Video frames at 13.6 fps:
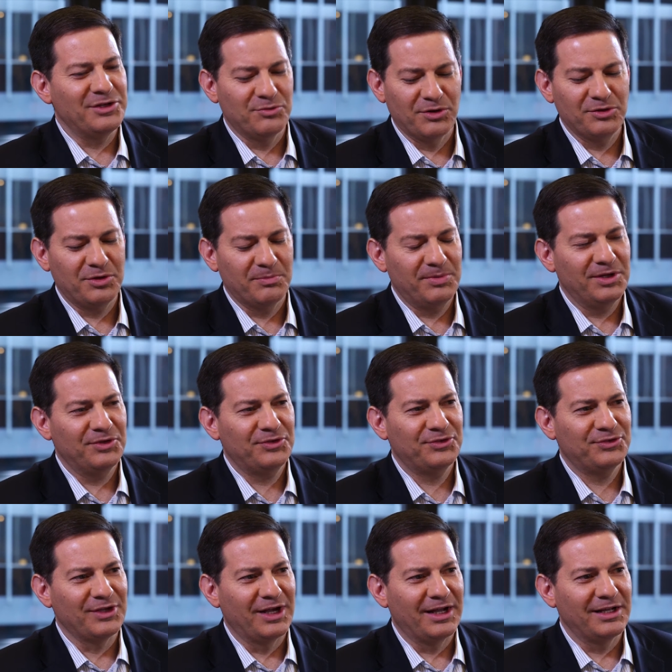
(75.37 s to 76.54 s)
and you wrote the
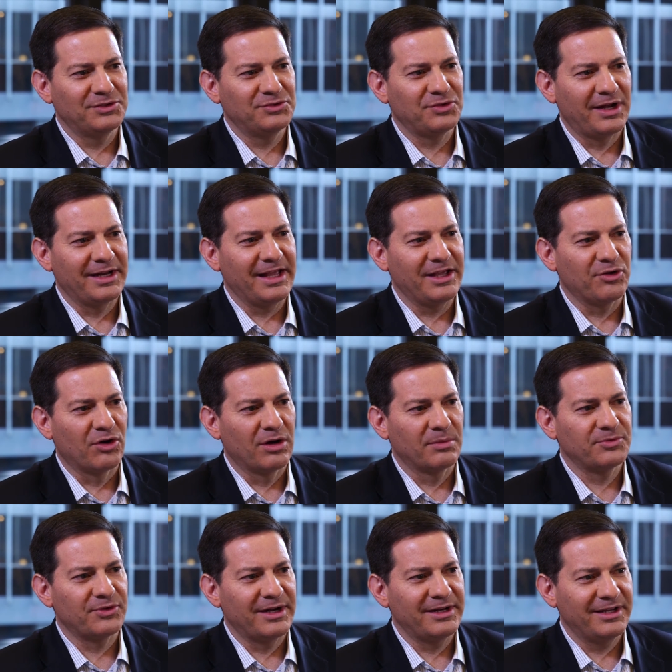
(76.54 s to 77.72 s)
piece trying to get your
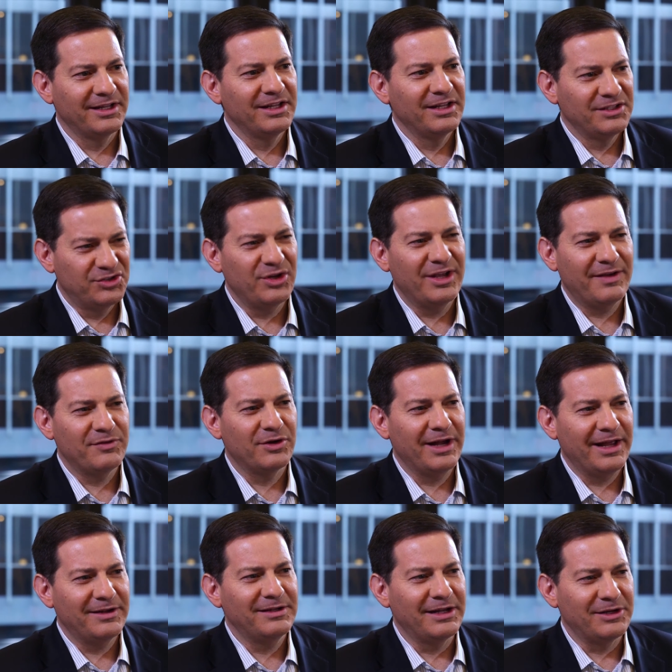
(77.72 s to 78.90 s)
arms around it. Do you have your
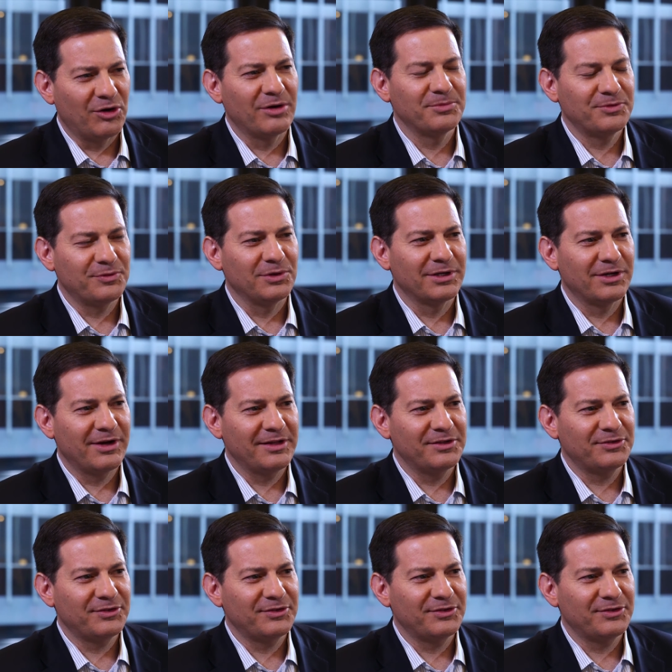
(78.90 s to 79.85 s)
head and arms fully around